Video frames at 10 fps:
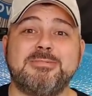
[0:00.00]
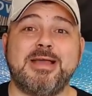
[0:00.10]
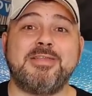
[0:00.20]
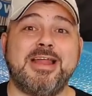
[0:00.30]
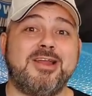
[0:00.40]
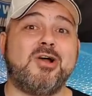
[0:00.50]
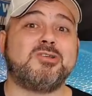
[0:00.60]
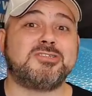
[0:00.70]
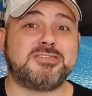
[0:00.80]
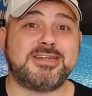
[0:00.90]
about that
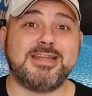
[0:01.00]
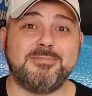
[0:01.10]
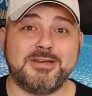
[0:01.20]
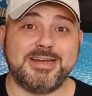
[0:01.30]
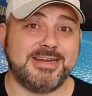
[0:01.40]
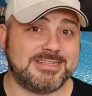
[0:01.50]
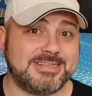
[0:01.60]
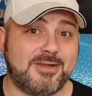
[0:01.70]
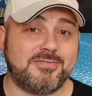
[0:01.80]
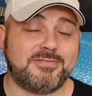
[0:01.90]
last statement in
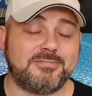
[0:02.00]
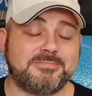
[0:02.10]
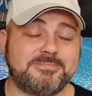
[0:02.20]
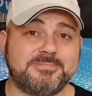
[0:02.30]
itself.